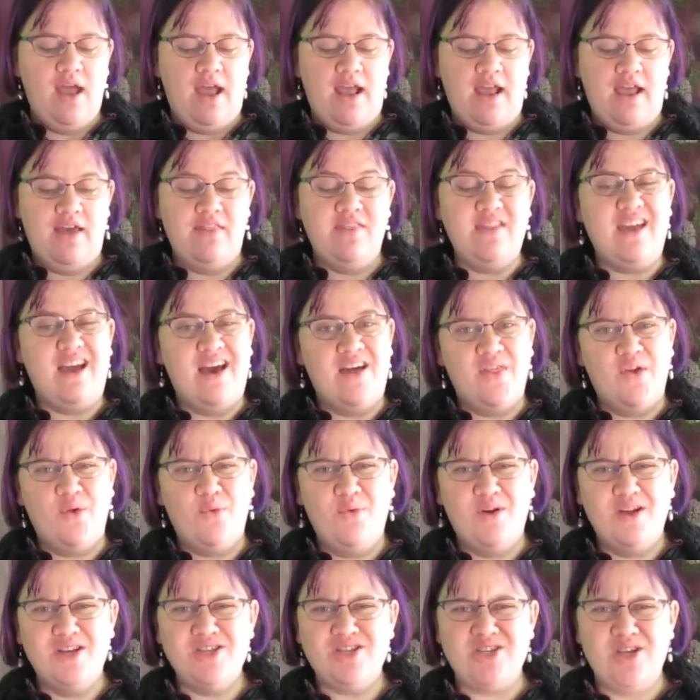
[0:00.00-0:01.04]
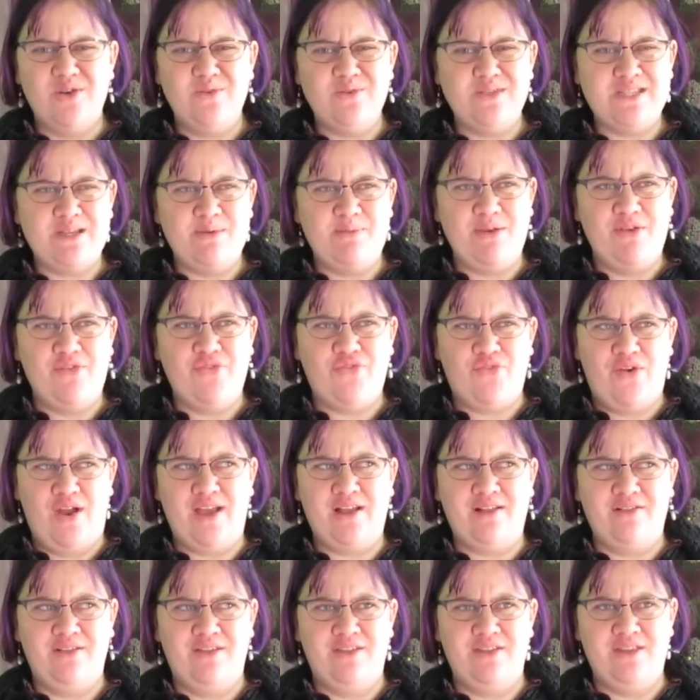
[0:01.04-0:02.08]
And the other one chose to be
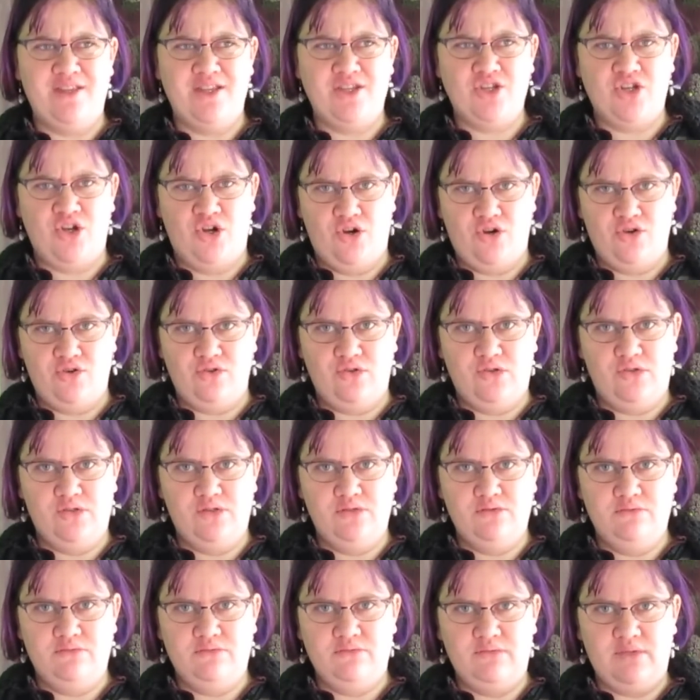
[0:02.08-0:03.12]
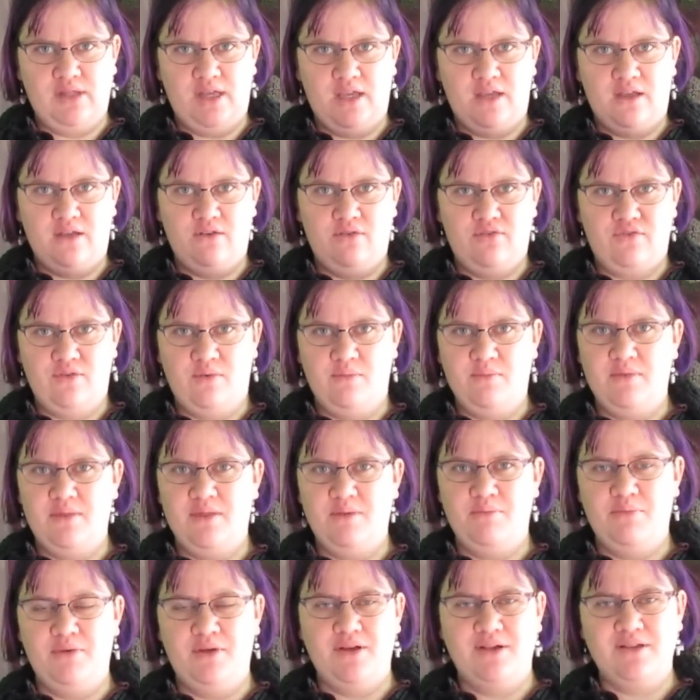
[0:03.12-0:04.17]
Franklin the Turtle like from the
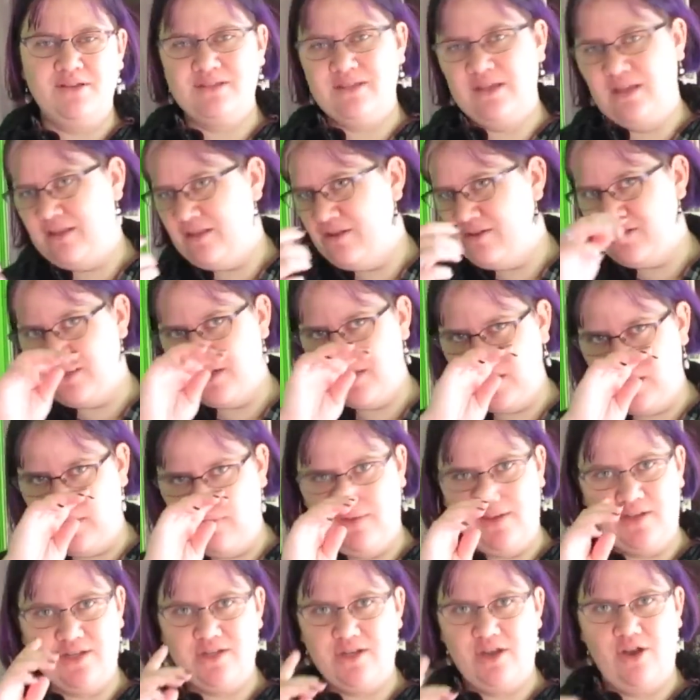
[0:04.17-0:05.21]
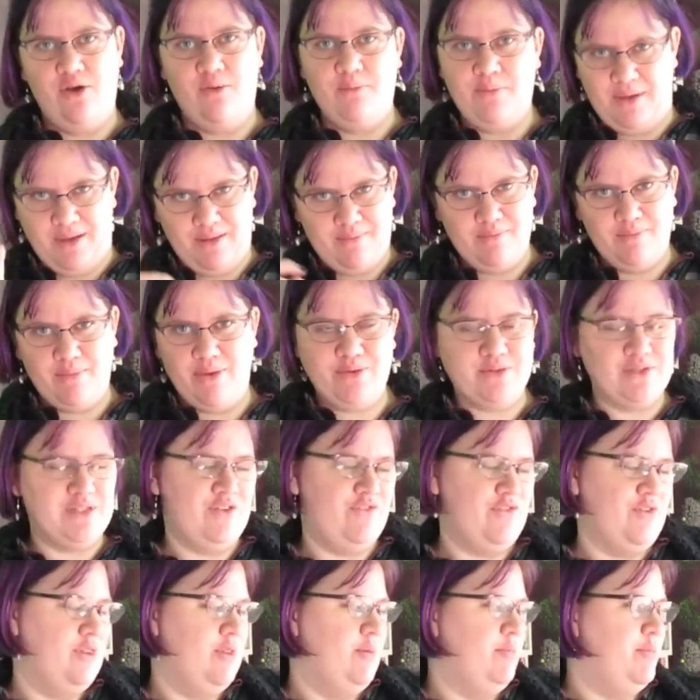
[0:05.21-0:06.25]
books, and there's a TV show, but mostly
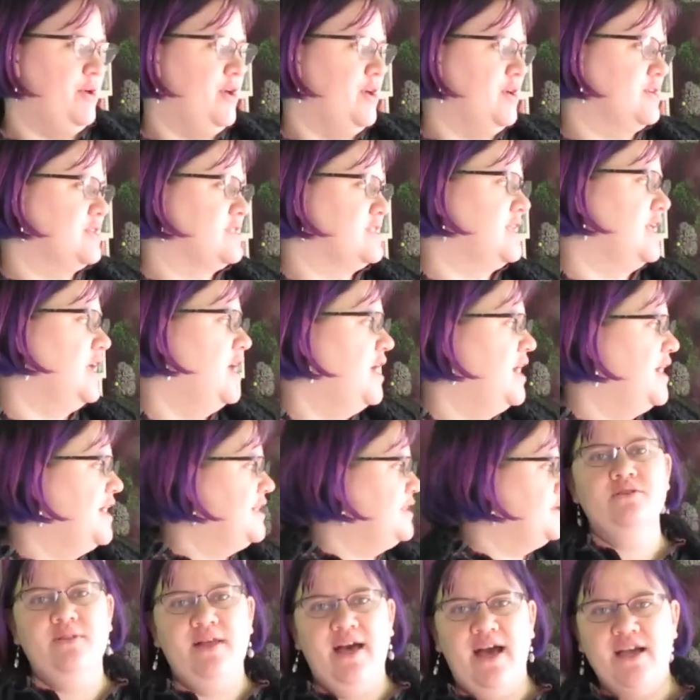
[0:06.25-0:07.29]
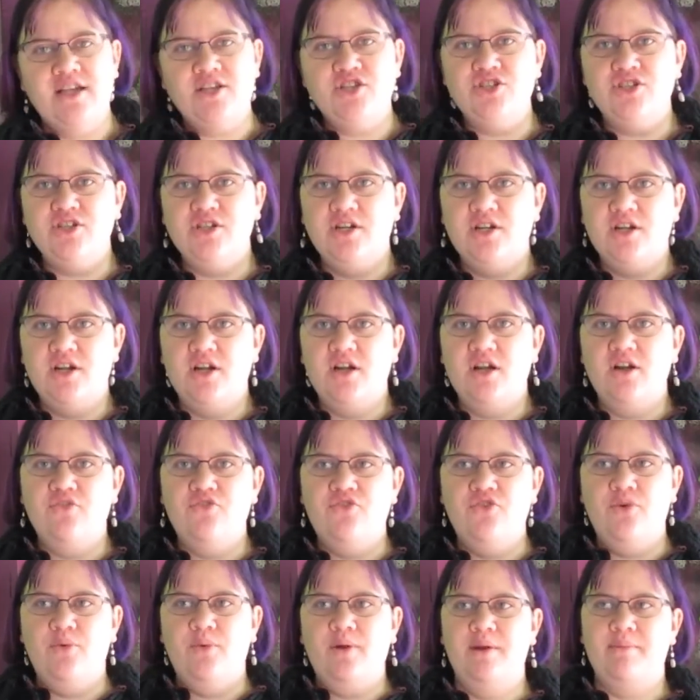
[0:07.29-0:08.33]
from the books. So last year
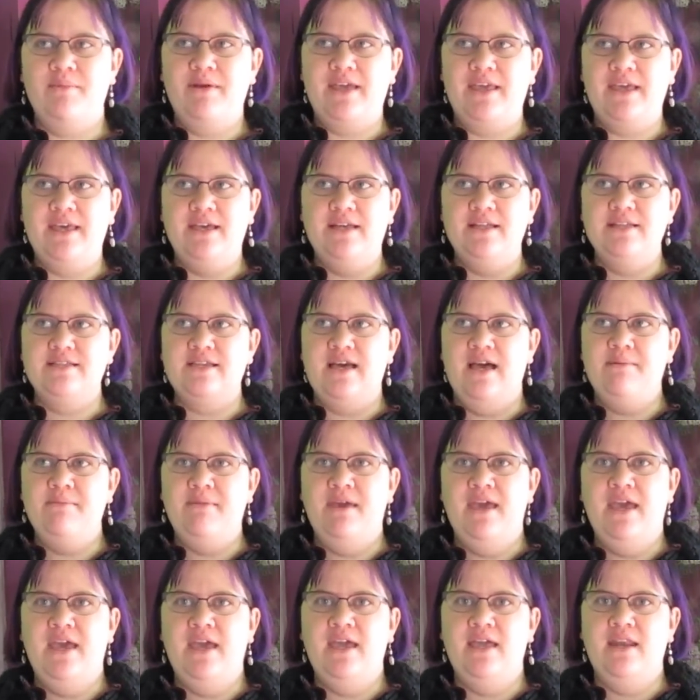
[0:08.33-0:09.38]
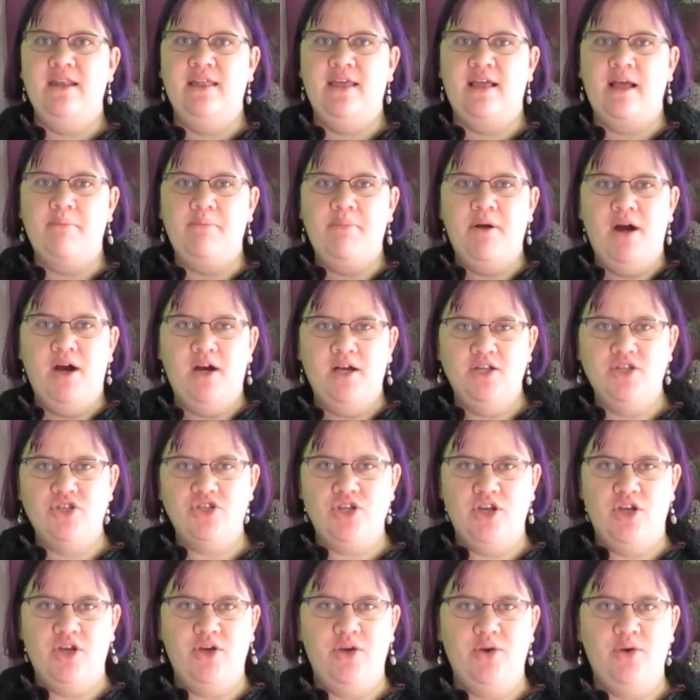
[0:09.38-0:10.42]
for one of my kids, I made like a
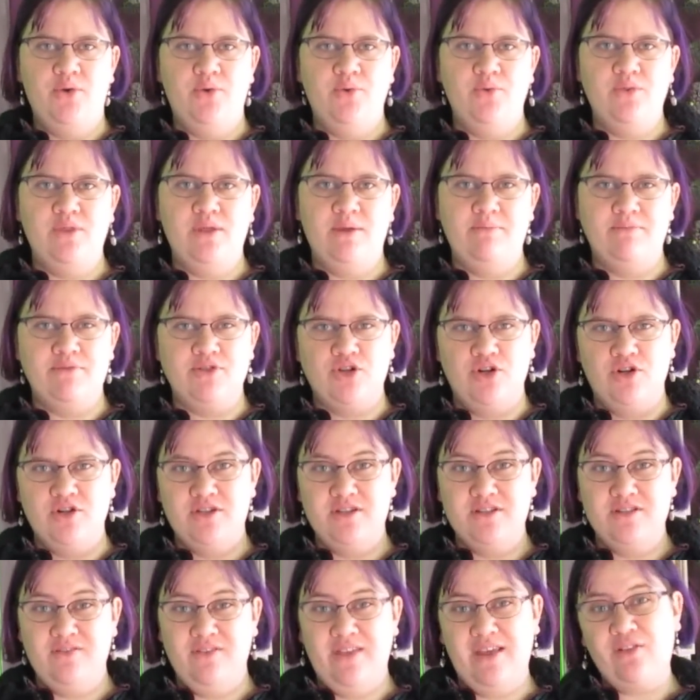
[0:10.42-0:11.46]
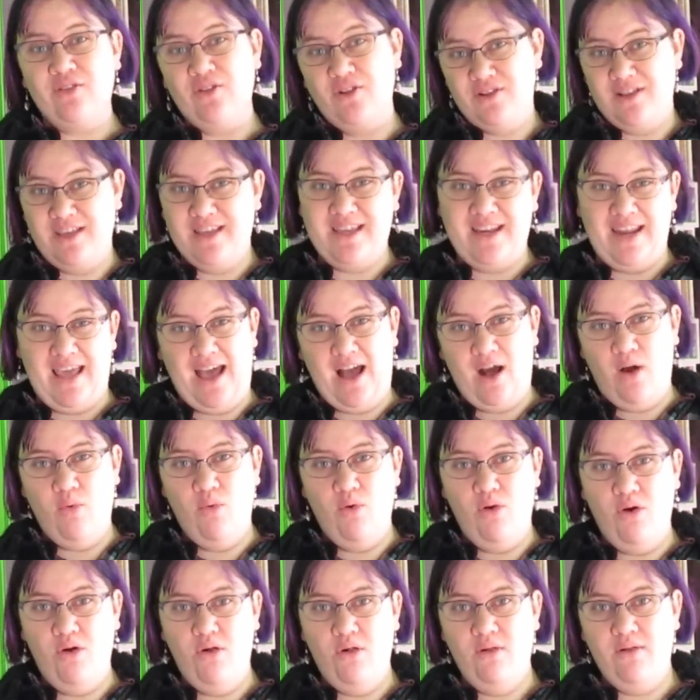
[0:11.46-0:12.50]
poncho that turned in like looked like an
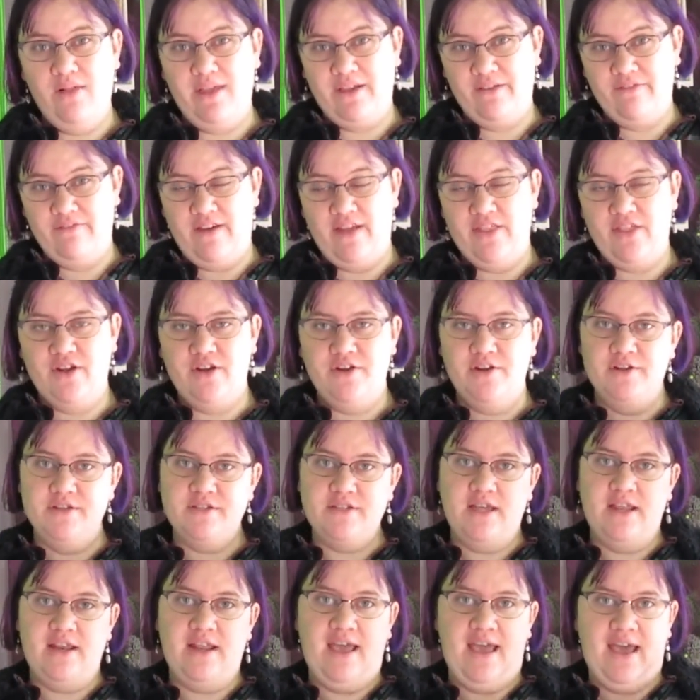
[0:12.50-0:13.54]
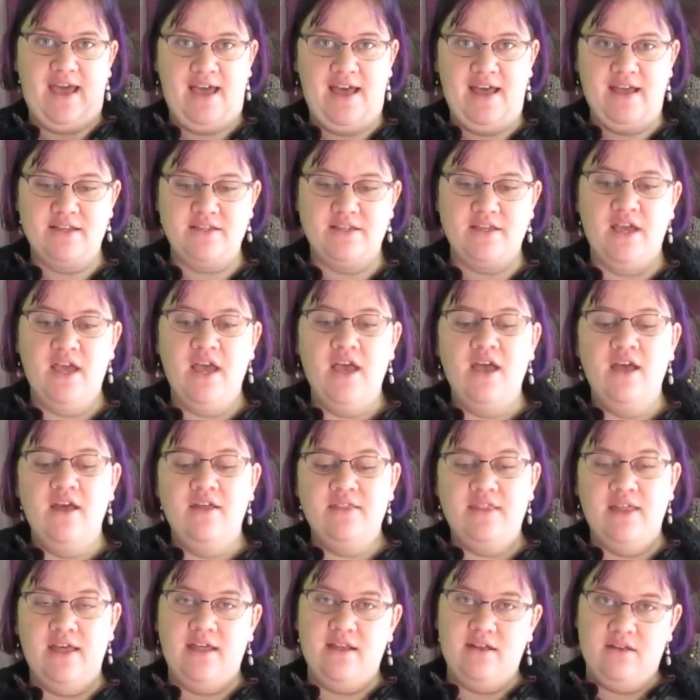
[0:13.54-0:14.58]
owl, like feathers, and a hat
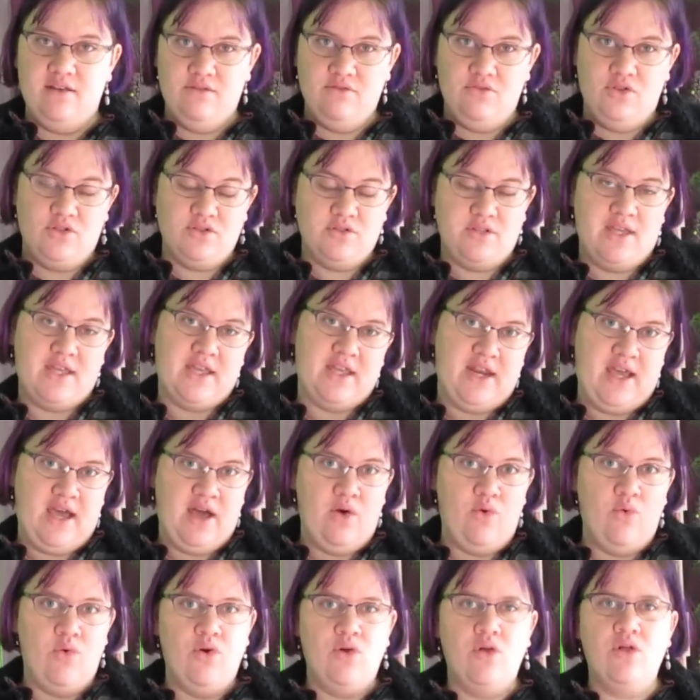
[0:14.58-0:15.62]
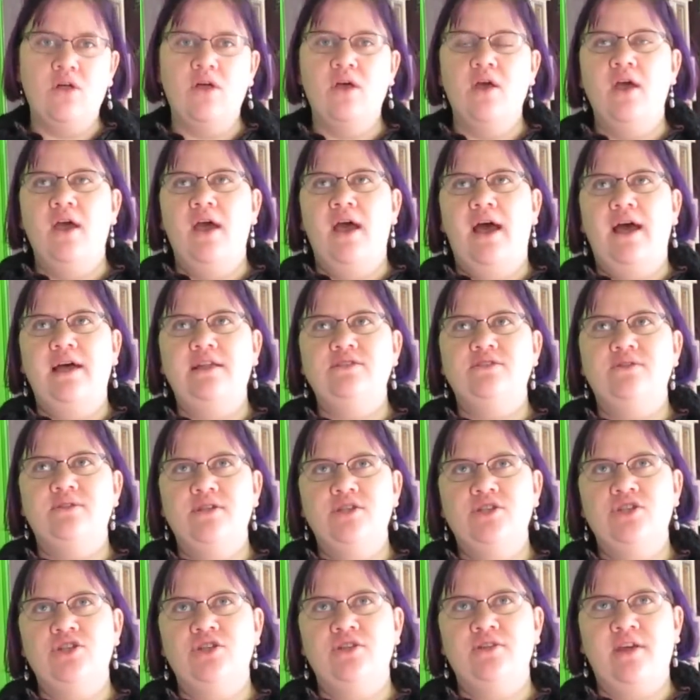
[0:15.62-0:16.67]
that looked like an owl. And so
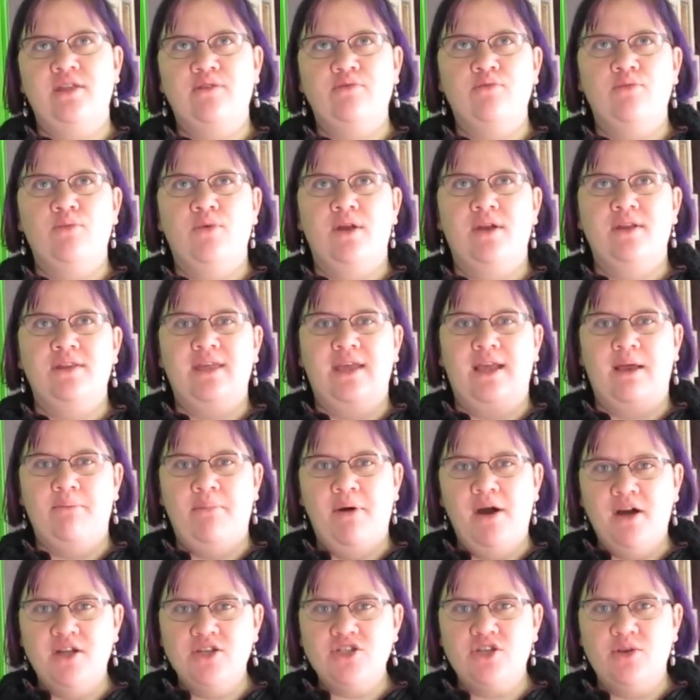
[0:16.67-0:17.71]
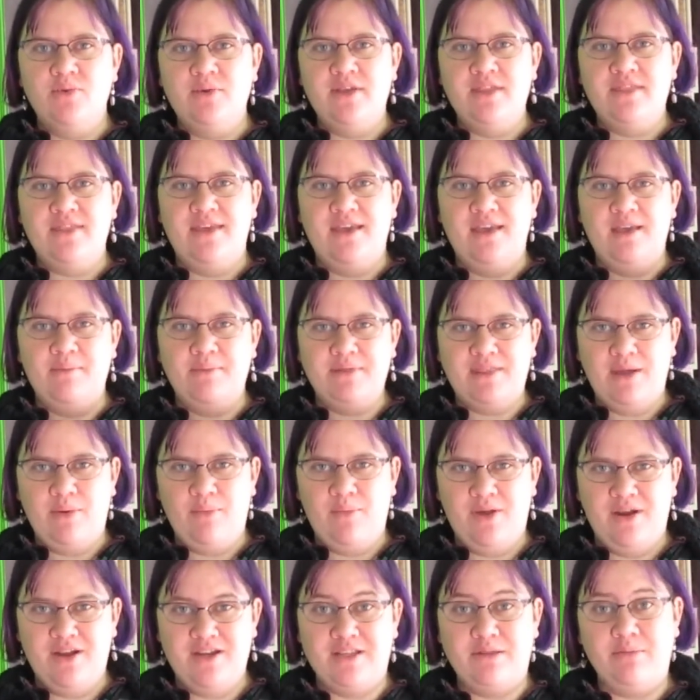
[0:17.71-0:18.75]
this year the other one wanted like a poncho-y thing, but they
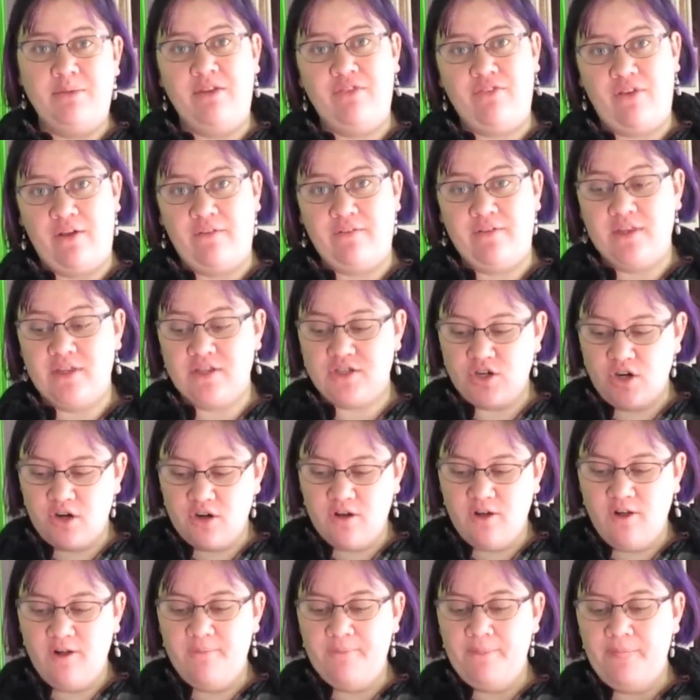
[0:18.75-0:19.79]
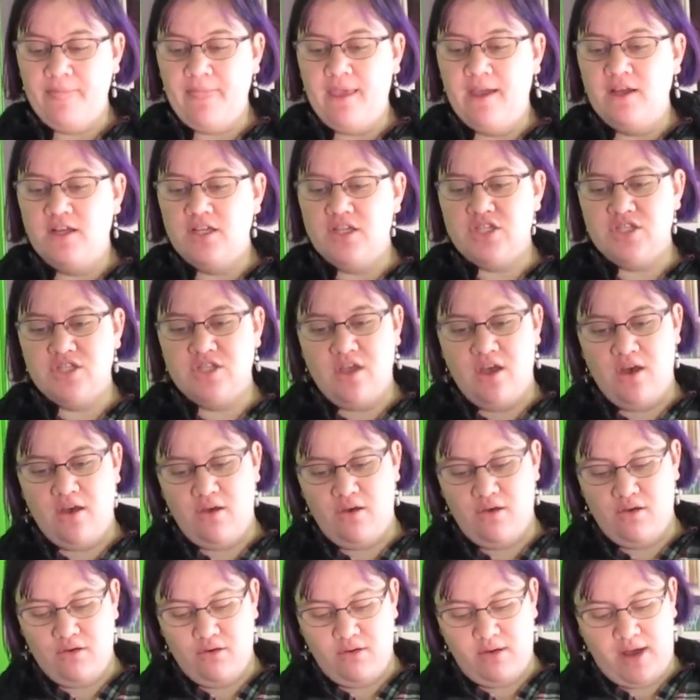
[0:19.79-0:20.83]
wanted to be Franklin the Turtle.
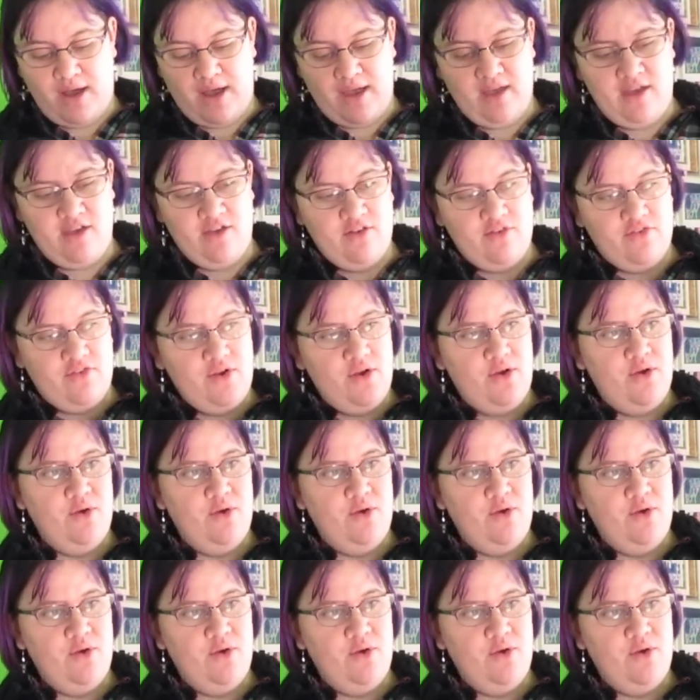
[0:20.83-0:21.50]
So I have